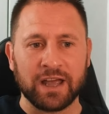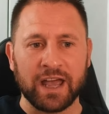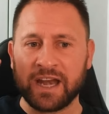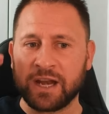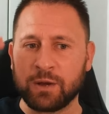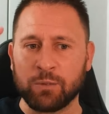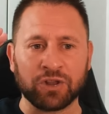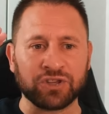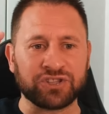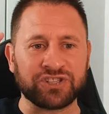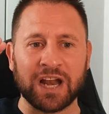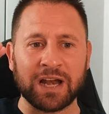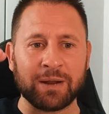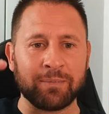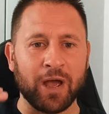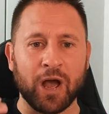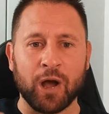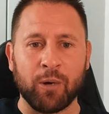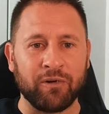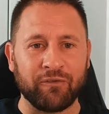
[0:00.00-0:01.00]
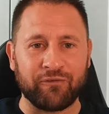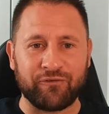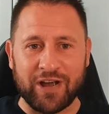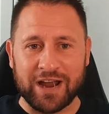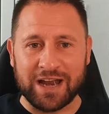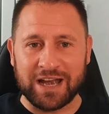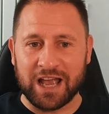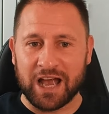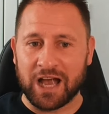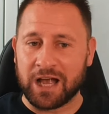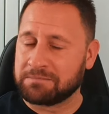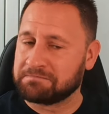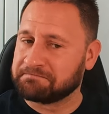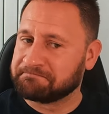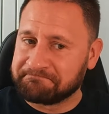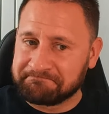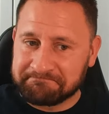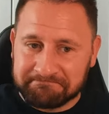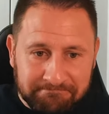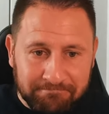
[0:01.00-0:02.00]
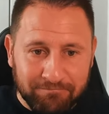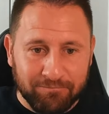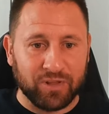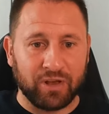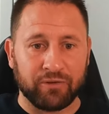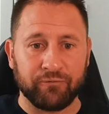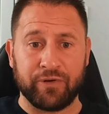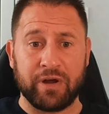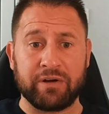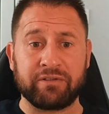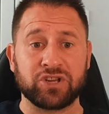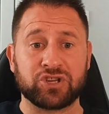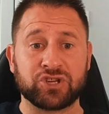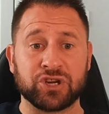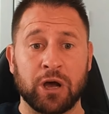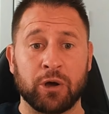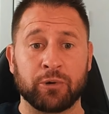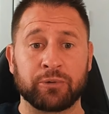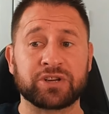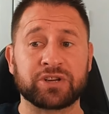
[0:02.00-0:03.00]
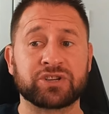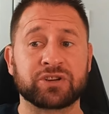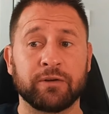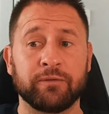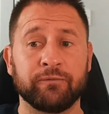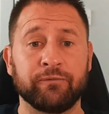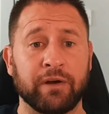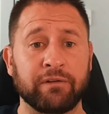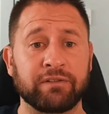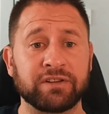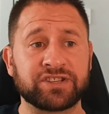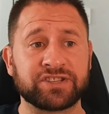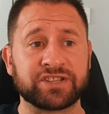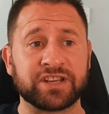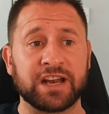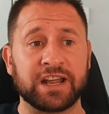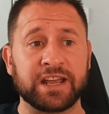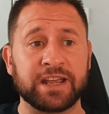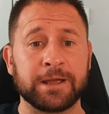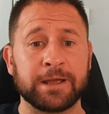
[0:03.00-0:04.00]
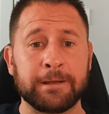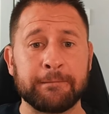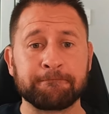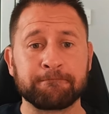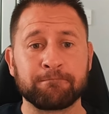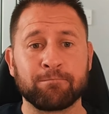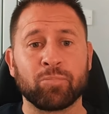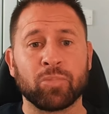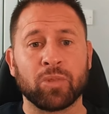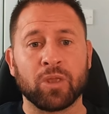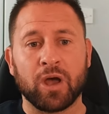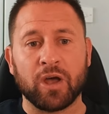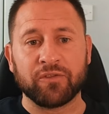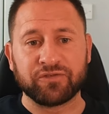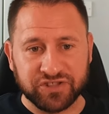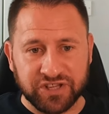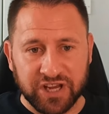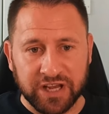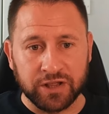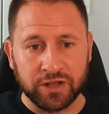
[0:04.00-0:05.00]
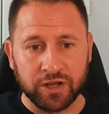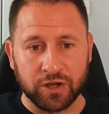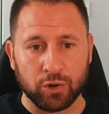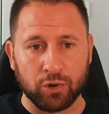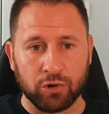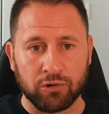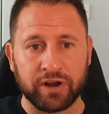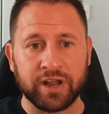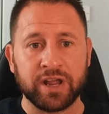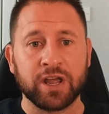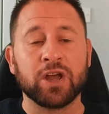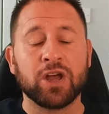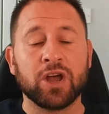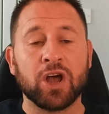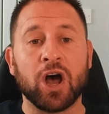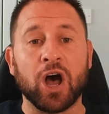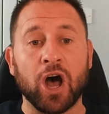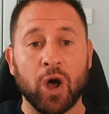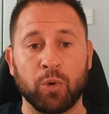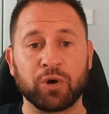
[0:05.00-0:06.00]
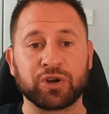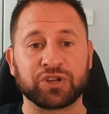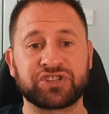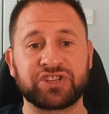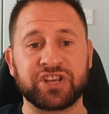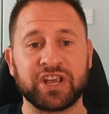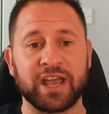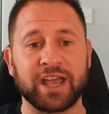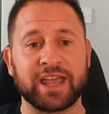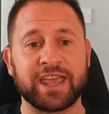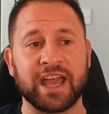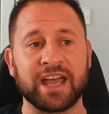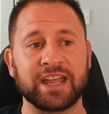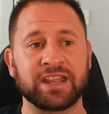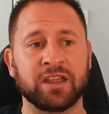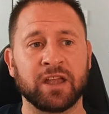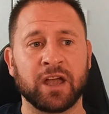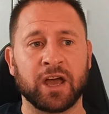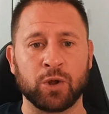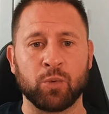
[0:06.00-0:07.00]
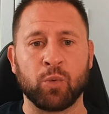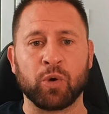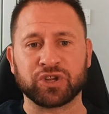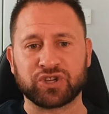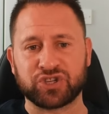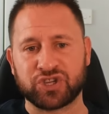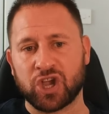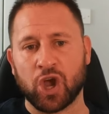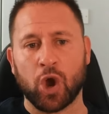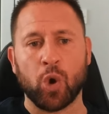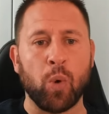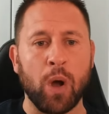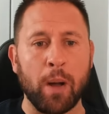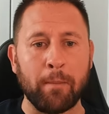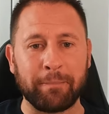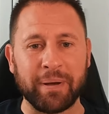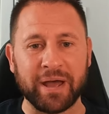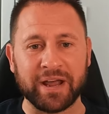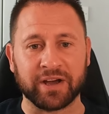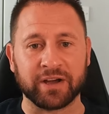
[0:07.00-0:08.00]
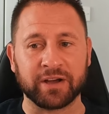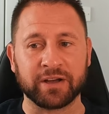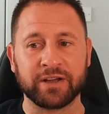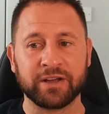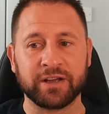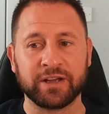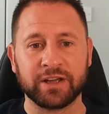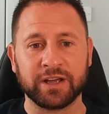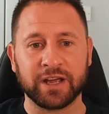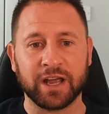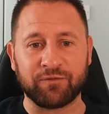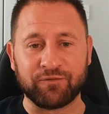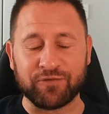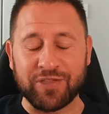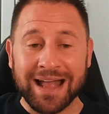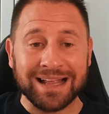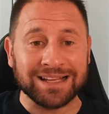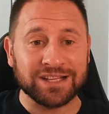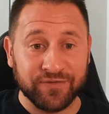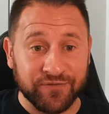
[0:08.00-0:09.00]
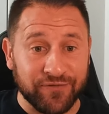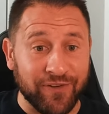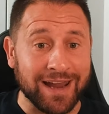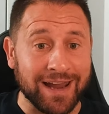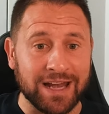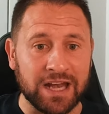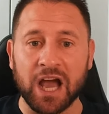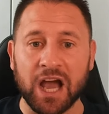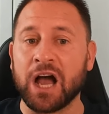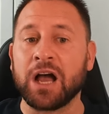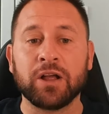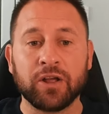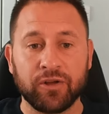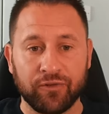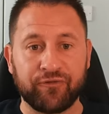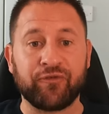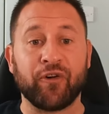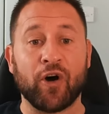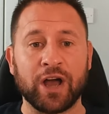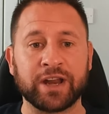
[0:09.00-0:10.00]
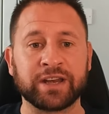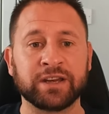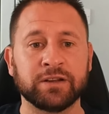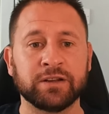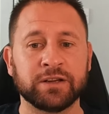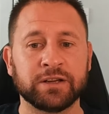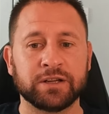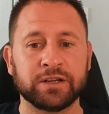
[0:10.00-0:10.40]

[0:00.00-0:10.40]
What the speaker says: Anyone telling me I want failure, very childish, very silly. I've seen the glory. I want to see it again and I want us to go one better. If that's failure, fine.